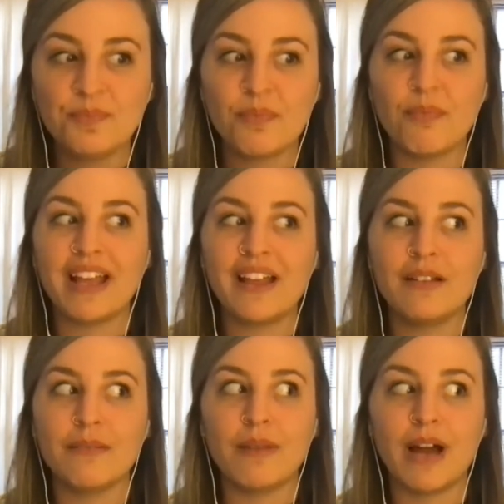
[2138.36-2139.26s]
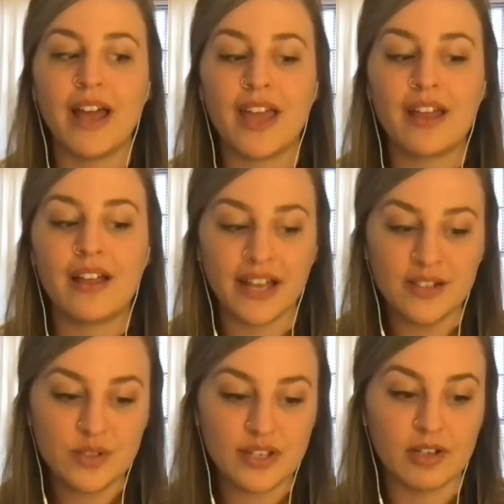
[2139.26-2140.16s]
my my
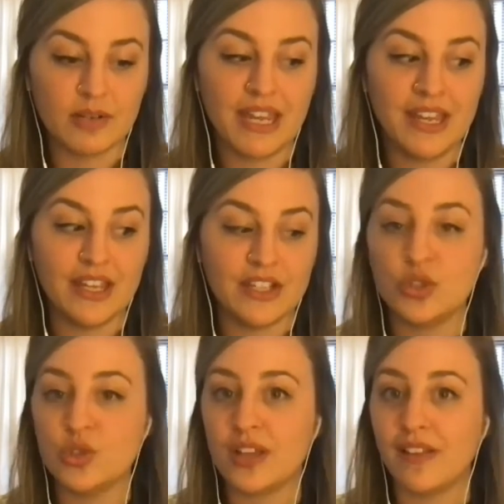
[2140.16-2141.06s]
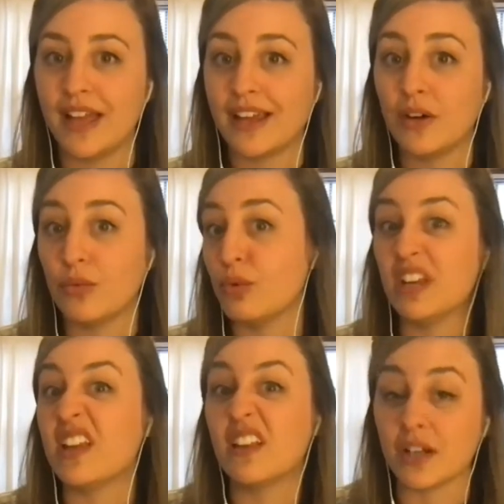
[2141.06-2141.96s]
clients who come to me, it's usually like
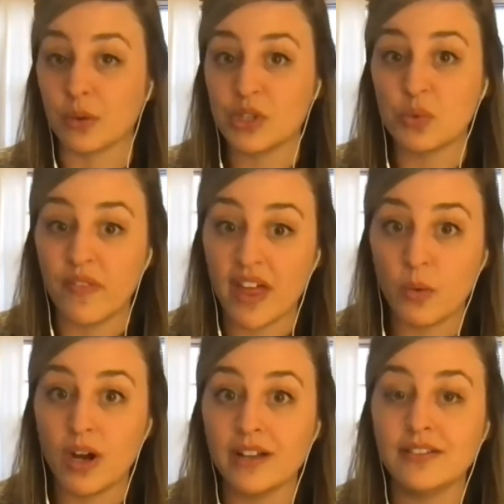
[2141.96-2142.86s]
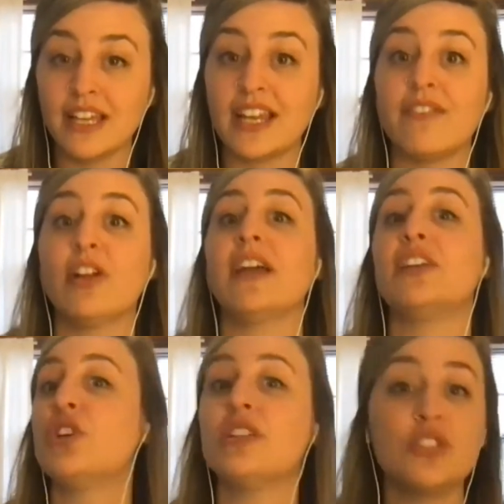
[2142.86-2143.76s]
really clear which one they want. Like if they're
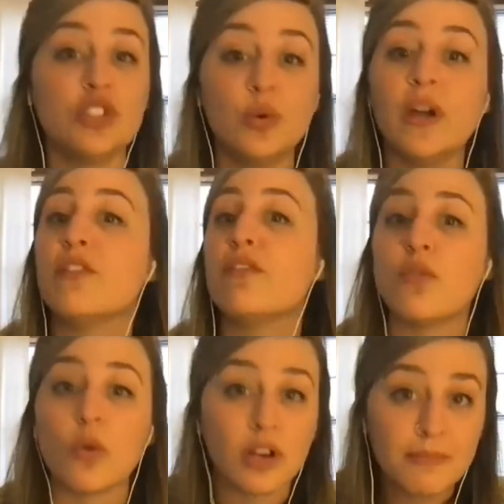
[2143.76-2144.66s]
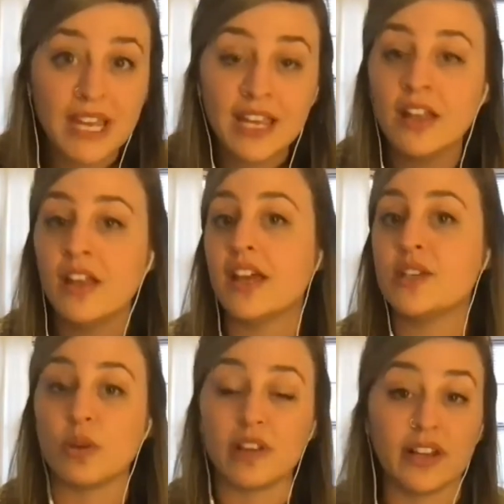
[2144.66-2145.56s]
like, just mm. do it for me,
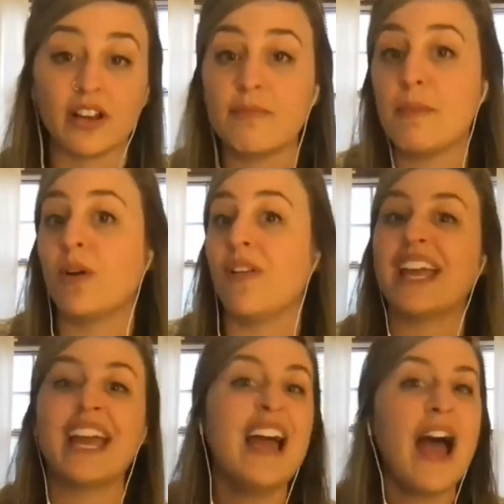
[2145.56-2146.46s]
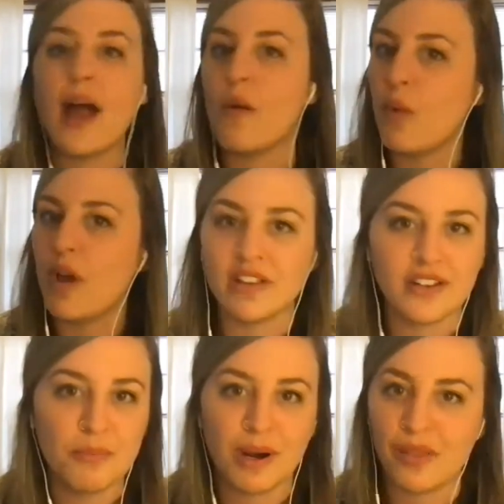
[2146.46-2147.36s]
it's really clear. If people are like, I'm willing to
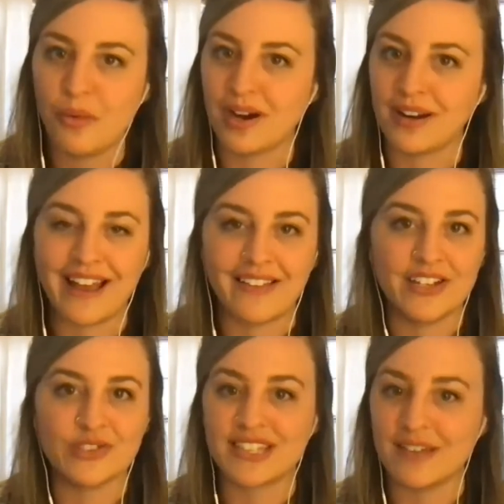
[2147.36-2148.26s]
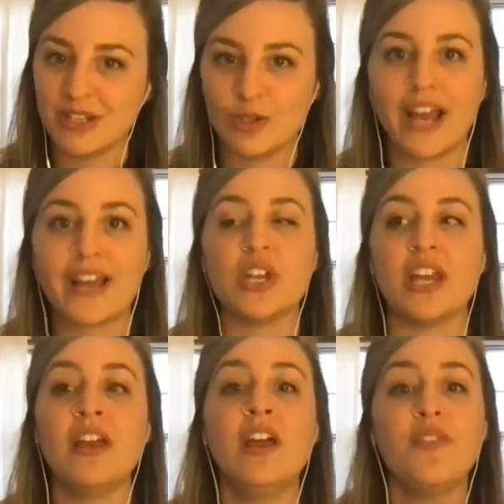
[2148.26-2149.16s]
do part of the work, Allea, just give me
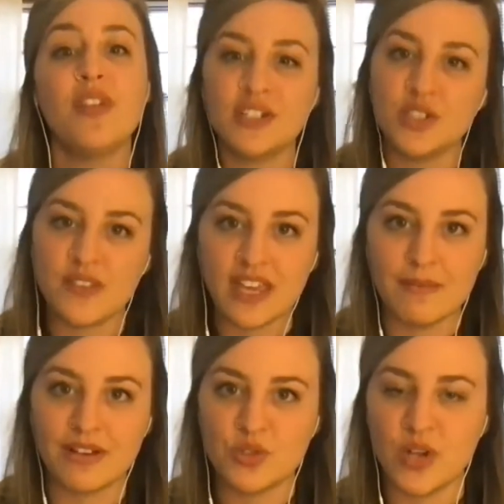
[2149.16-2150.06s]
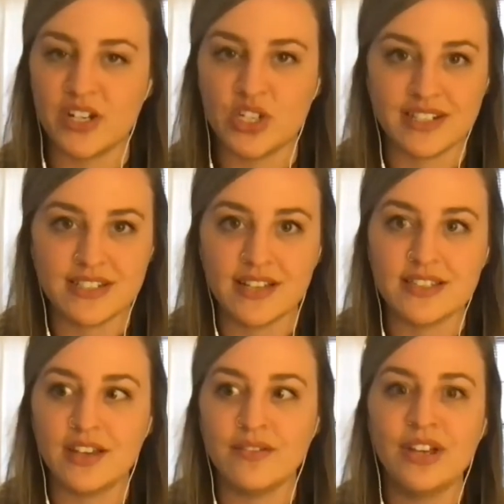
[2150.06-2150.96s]
direction, then I do the email strategy
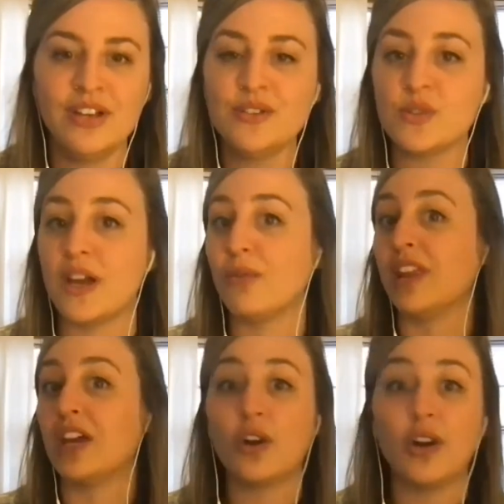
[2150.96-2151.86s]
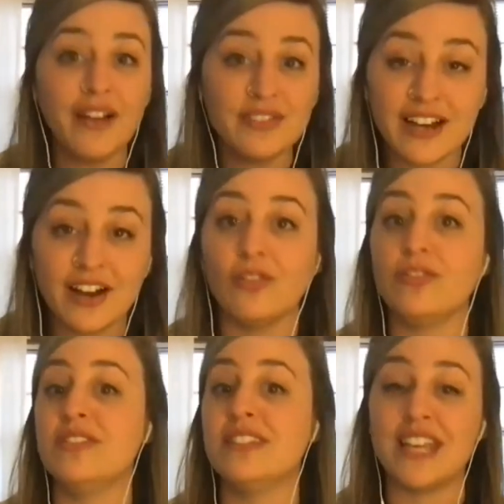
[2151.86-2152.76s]
intensive. So I really craft out
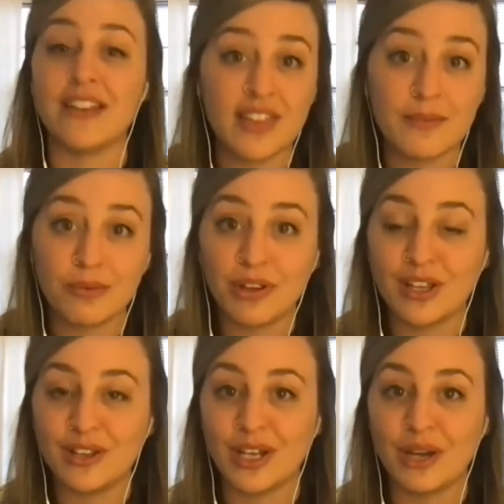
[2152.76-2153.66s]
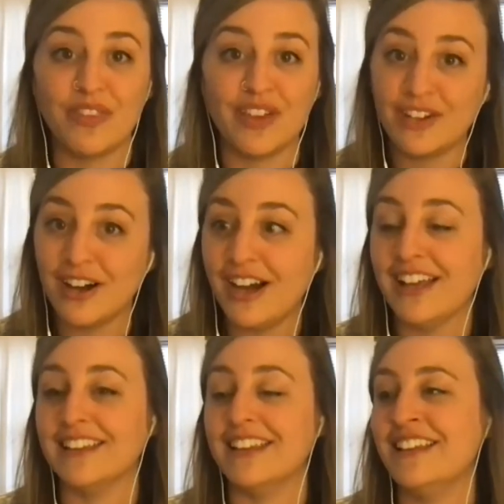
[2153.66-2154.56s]
giving them a really good look at what they've got
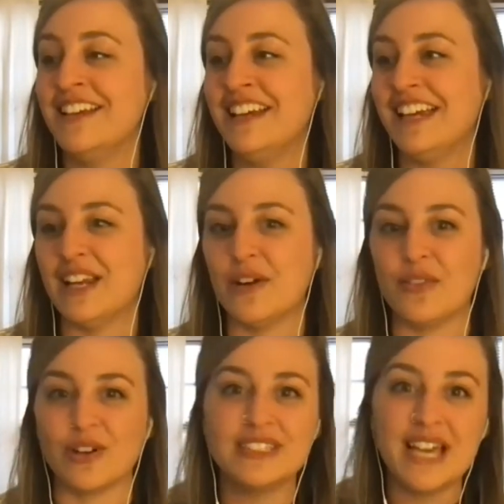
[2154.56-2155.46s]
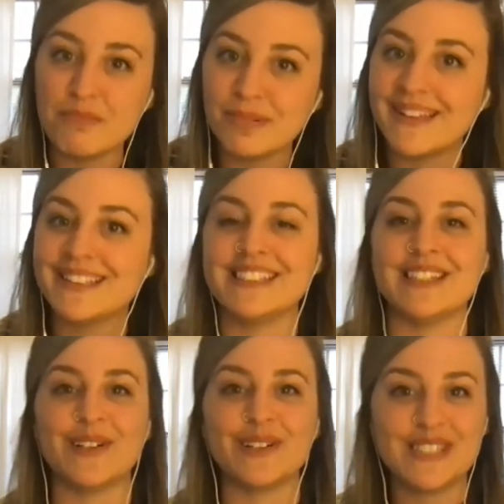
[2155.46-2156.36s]
and you know their templates
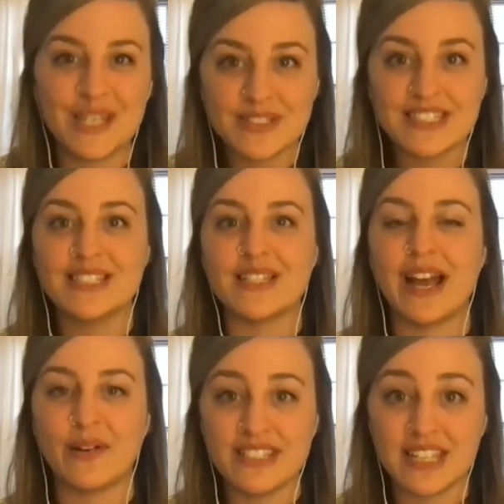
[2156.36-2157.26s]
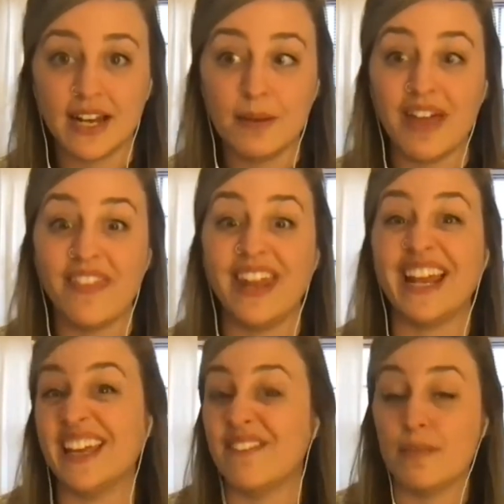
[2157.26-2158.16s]
their sequences and how it's set up and then i
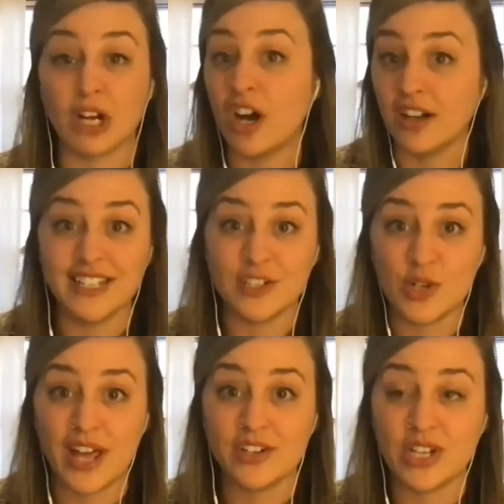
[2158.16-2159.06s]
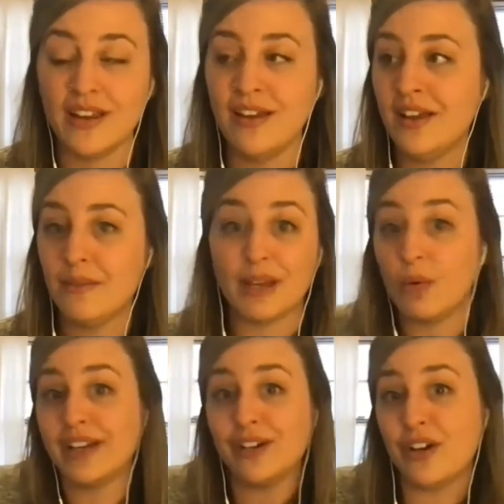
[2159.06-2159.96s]
give them a content strategy like
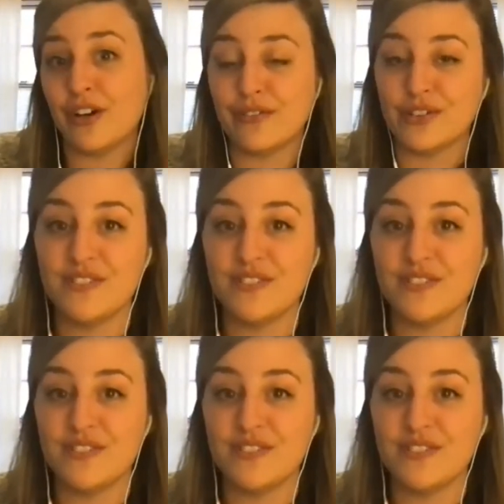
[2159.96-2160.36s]
well here mm. are your first